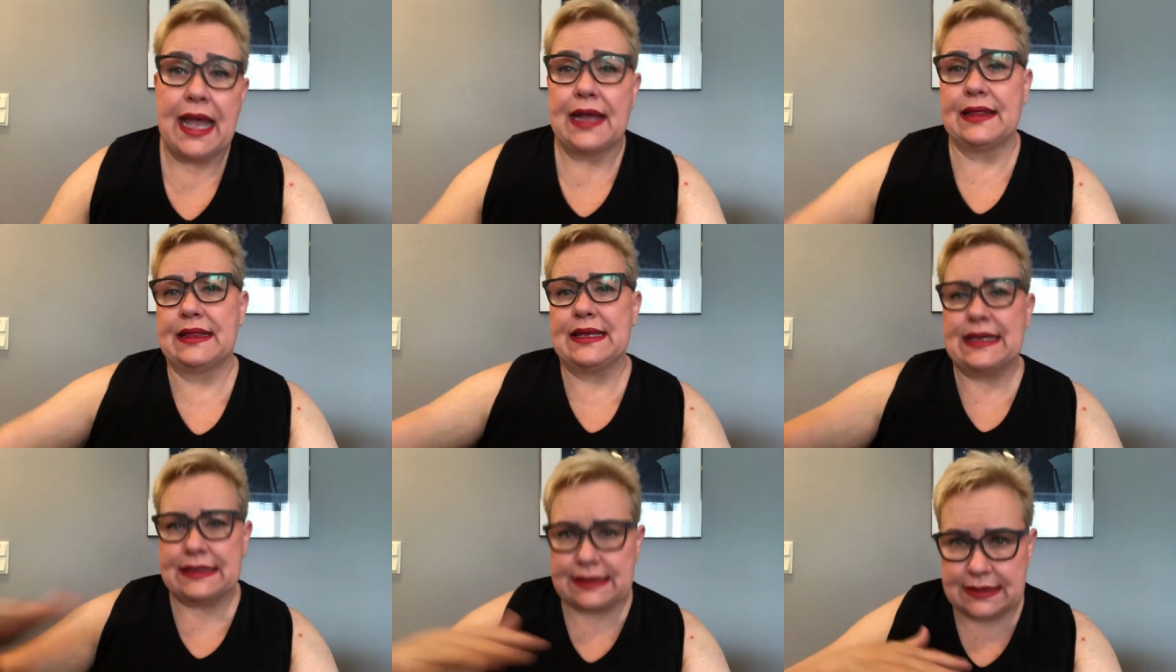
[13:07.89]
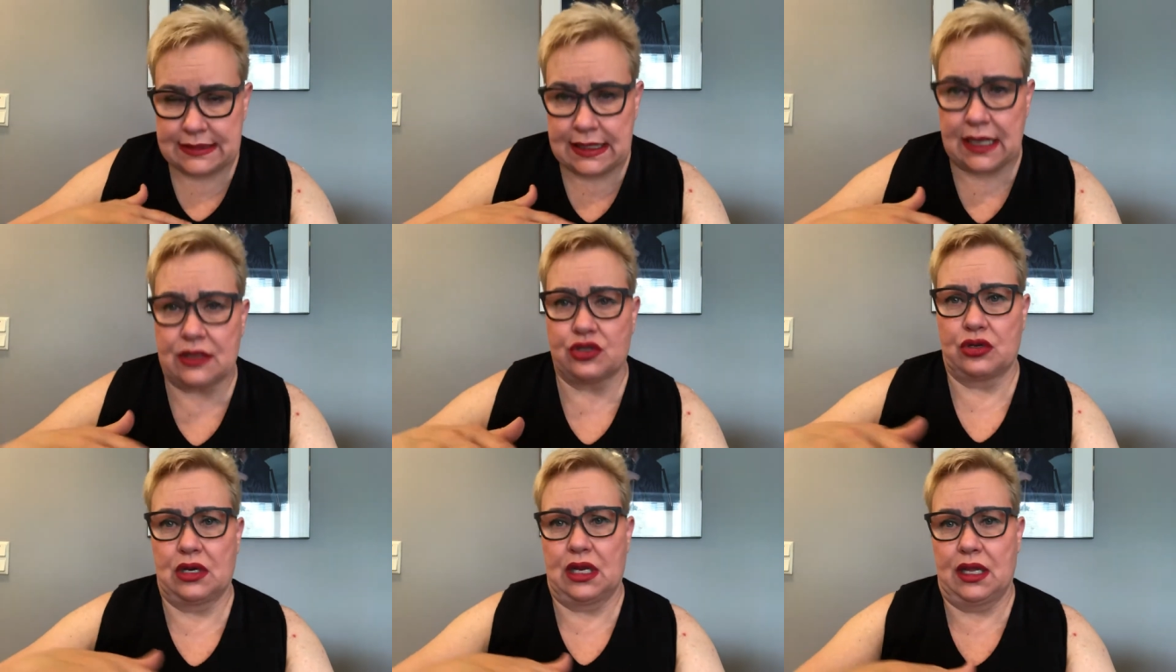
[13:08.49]
And this is
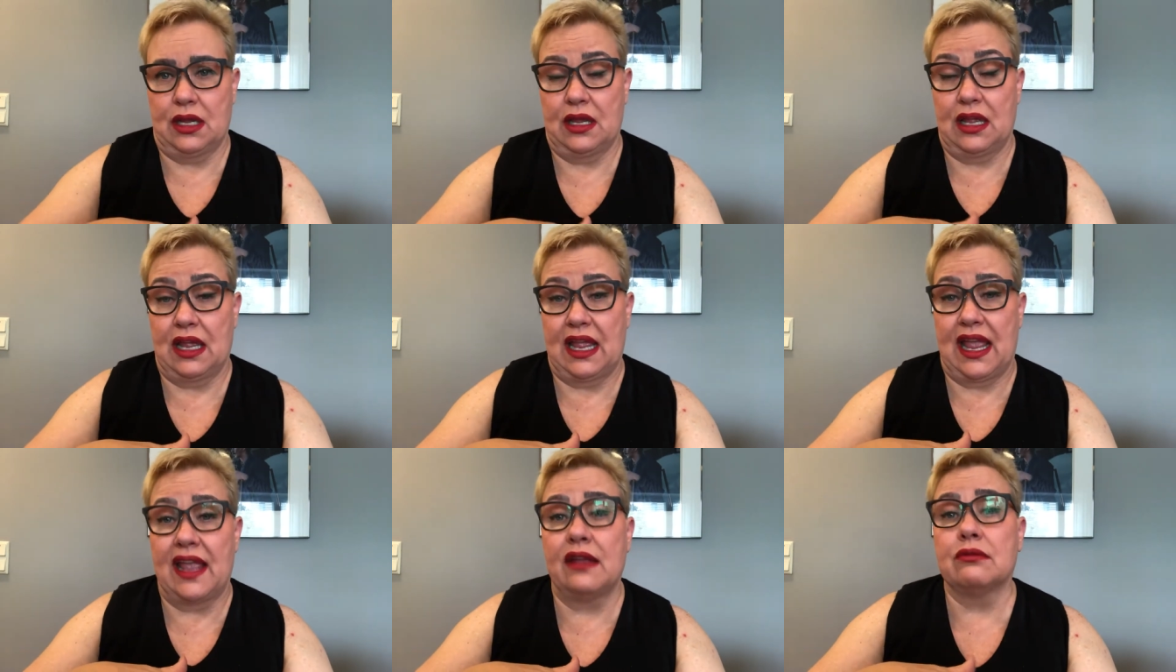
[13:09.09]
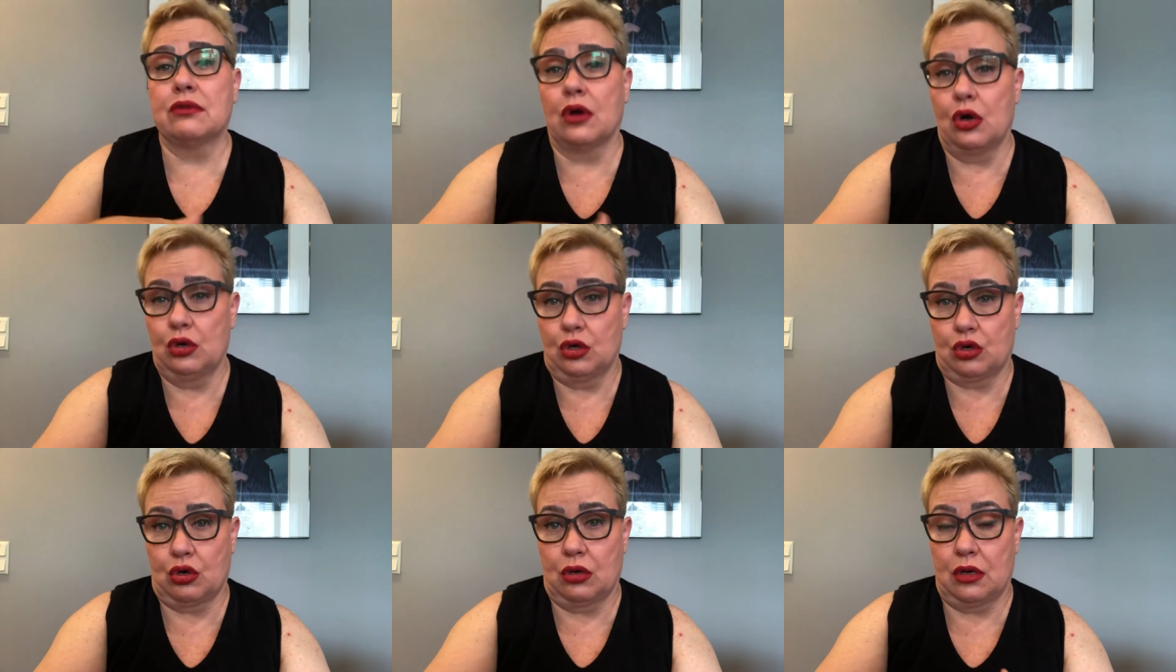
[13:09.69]
actually a
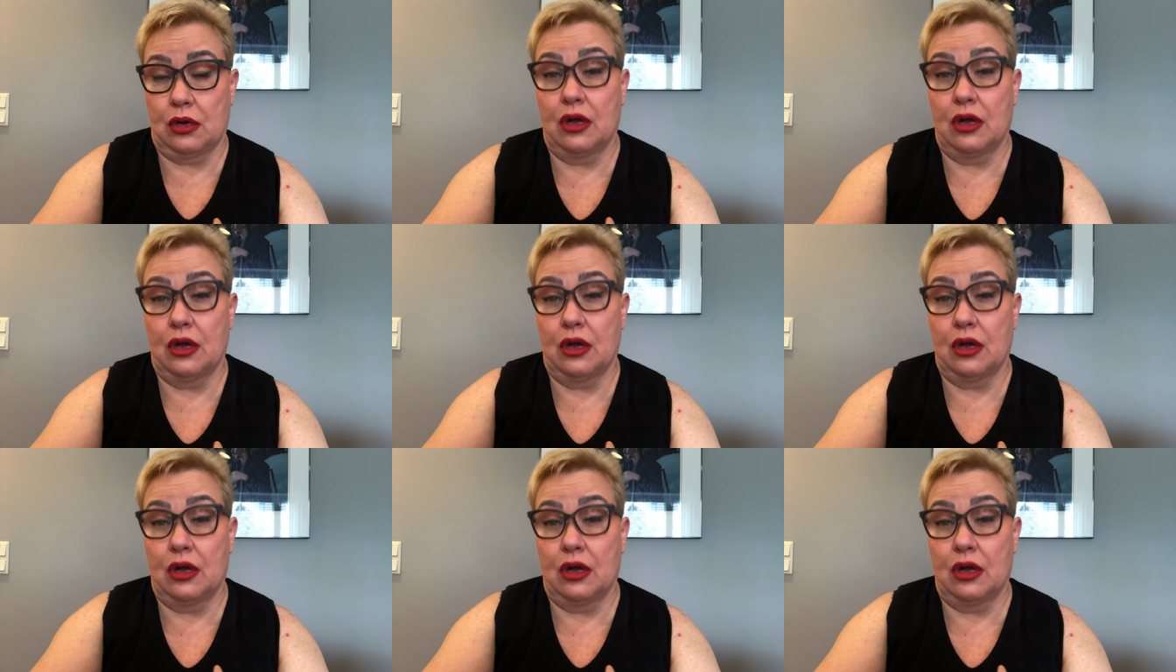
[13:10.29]
wrong